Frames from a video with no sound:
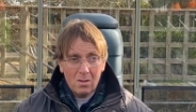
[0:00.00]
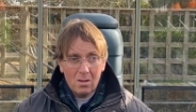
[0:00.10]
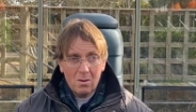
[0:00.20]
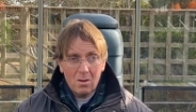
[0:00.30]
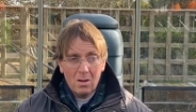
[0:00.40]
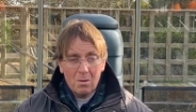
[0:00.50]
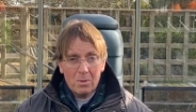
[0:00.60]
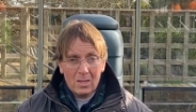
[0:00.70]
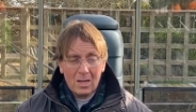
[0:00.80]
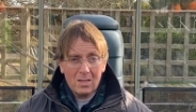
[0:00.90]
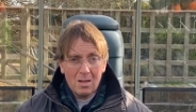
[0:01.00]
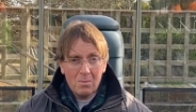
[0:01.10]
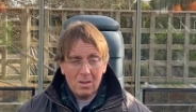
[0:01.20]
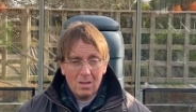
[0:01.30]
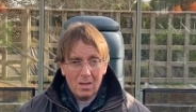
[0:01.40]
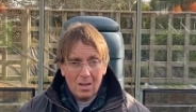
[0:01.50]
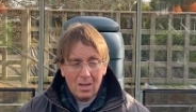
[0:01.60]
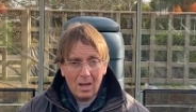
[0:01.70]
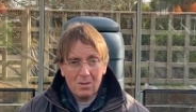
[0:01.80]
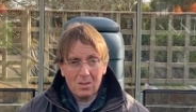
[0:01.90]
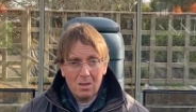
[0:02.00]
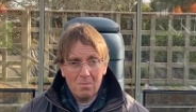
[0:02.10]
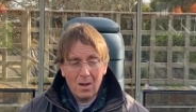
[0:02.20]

the potassium and the calcium